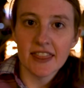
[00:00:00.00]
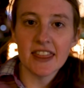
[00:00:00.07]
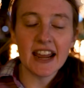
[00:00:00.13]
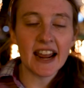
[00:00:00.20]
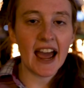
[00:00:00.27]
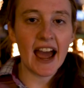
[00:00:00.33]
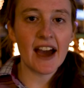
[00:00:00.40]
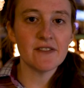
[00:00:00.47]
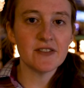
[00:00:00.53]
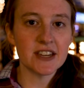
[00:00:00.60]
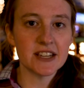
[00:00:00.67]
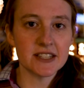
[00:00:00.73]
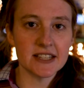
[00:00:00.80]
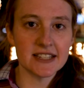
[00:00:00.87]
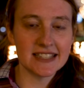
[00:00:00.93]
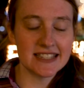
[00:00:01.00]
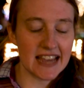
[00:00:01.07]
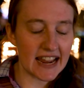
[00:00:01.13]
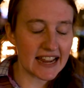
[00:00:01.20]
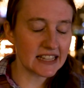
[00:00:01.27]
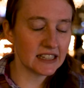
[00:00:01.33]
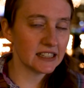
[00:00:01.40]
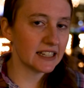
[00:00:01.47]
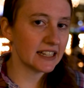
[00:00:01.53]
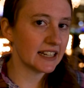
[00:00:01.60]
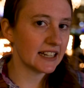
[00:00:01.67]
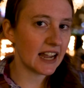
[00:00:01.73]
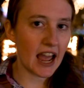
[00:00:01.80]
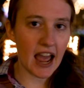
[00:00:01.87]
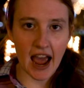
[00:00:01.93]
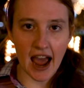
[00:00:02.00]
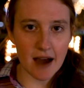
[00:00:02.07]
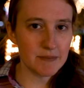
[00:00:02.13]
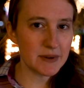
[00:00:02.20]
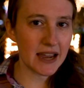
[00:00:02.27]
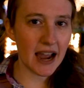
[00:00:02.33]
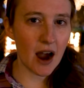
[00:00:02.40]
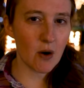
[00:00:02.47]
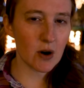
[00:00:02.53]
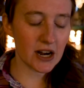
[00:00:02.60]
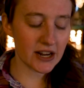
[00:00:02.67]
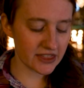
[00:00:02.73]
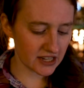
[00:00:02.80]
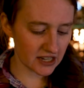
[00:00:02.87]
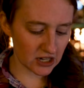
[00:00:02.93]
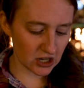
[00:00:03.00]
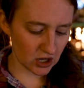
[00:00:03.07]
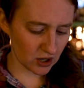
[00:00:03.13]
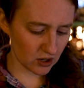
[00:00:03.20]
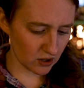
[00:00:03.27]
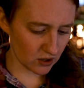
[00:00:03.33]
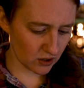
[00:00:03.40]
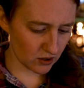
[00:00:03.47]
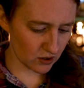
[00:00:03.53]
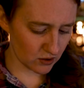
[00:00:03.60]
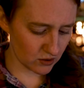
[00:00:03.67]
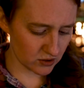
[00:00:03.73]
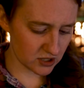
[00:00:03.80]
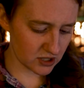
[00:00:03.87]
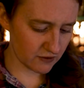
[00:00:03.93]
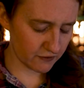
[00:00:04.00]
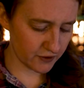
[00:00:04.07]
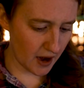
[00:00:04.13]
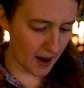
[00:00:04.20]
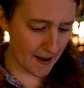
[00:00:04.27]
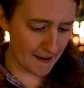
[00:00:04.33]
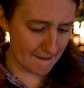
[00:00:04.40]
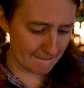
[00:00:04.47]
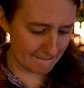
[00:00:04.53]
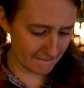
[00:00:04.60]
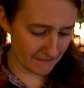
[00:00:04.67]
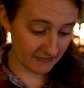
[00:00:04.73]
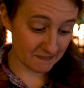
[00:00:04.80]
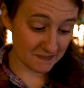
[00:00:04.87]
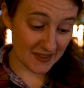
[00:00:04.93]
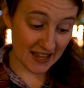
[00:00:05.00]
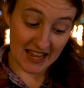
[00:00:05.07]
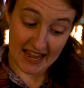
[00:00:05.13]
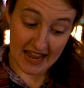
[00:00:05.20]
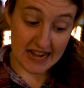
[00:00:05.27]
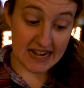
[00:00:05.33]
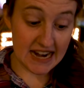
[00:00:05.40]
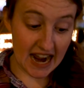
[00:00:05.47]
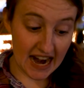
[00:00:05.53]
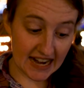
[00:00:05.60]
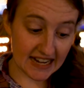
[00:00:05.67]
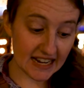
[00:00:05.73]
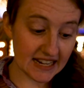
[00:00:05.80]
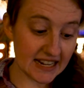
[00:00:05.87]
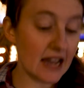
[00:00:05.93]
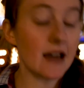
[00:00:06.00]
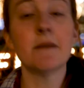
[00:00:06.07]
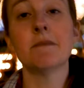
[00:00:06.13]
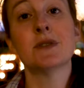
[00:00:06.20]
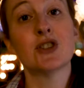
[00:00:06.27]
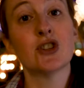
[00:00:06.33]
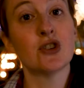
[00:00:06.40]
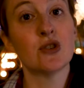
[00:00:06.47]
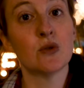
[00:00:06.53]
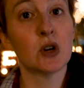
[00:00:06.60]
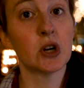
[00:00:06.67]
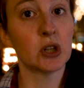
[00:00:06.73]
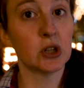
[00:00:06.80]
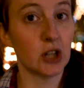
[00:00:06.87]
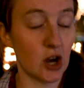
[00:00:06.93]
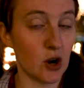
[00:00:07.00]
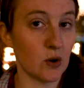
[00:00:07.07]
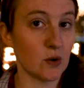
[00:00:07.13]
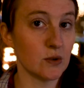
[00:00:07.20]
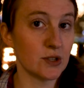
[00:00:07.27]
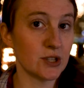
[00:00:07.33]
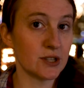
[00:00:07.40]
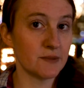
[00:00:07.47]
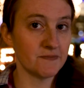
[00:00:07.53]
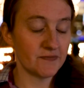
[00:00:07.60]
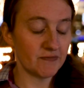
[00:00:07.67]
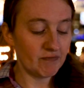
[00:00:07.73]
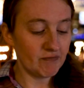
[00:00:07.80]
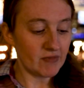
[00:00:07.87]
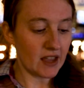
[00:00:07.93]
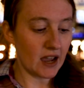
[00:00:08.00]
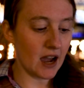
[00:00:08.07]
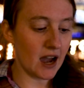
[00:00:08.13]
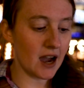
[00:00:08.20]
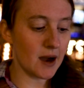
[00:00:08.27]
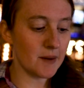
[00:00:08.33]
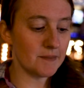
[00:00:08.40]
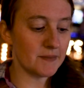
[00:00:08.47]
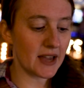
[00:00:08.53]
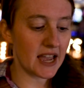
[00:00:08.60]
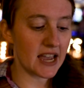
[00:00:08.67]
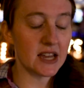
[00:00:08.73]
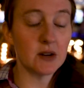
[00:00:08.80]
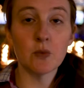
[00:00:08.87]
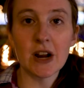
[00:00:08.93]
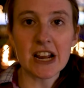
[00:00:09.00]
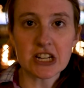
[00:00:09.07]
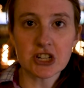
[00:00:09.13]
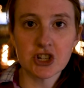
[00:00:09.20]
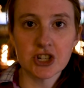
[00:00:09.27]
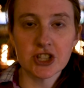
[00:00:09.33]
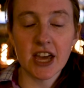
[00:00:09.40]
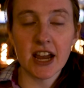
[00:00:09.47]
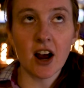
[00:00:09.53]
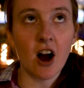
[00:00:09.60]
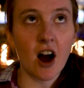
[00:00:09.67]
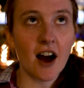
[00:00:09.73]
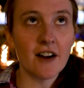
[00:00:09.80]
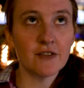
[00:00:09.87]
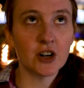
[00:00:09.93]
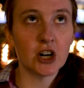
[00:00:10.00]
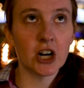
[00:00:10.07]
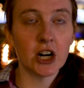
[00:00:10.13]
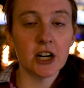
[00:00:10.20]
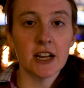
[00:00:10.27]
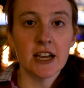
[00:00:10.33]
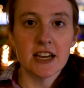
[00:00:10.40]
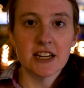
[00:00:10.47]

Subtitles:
they have this daily happy hour. I think it goes from 9 a.m. to close, in which they offer